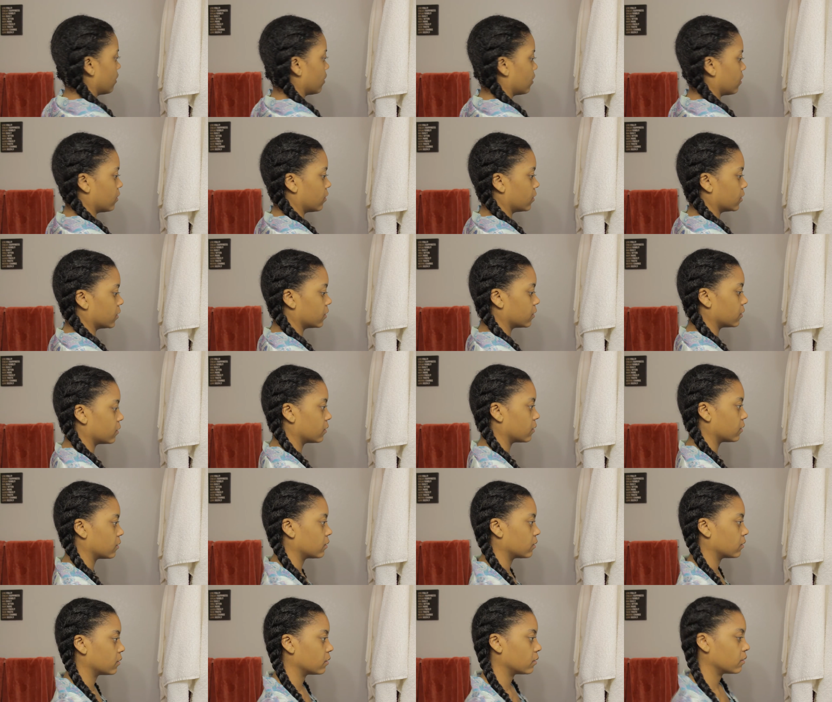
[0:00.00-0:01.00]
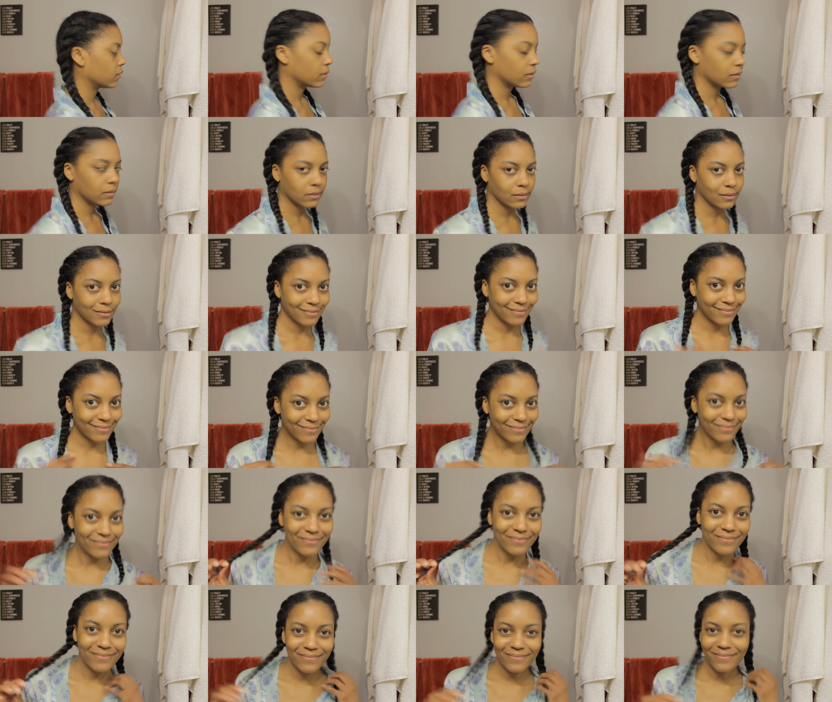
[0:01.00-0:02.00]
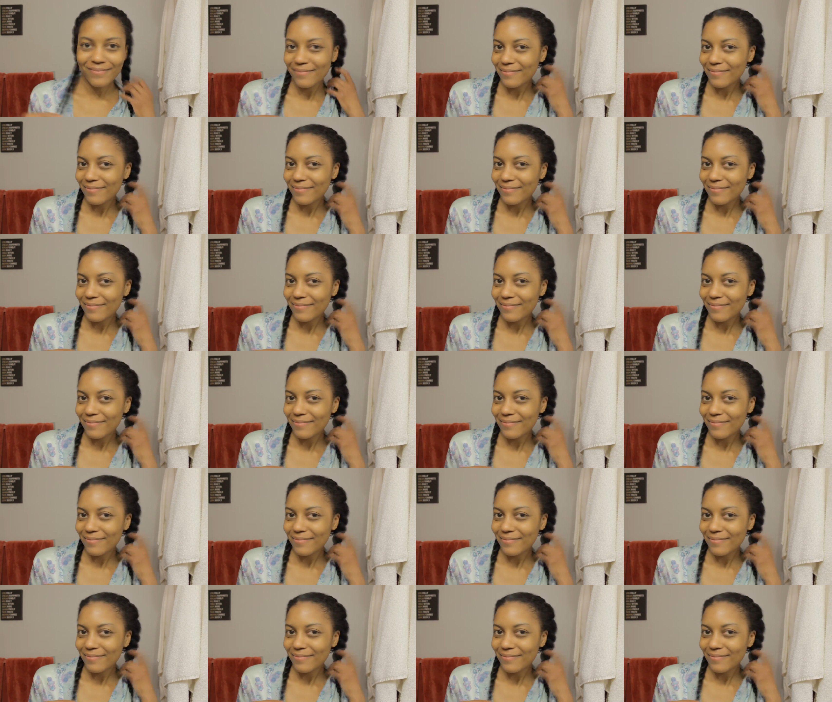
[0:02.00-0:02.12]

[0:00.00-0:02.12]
[no speech]